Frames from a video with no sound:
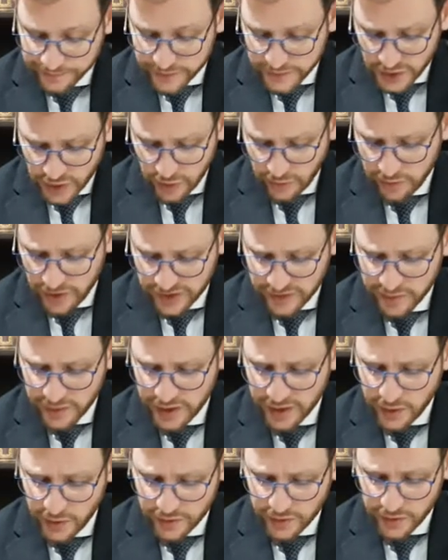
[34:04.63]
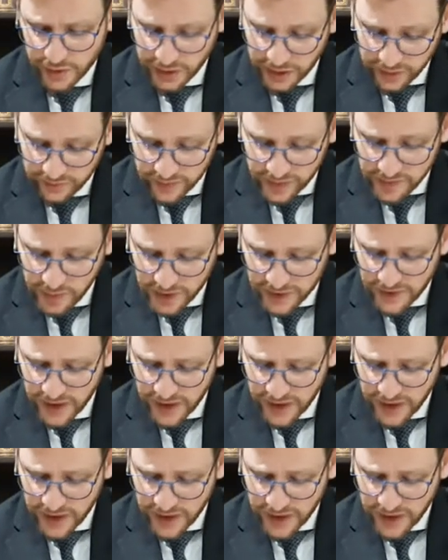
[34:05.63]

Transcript: No, it must be he also eat it. Iba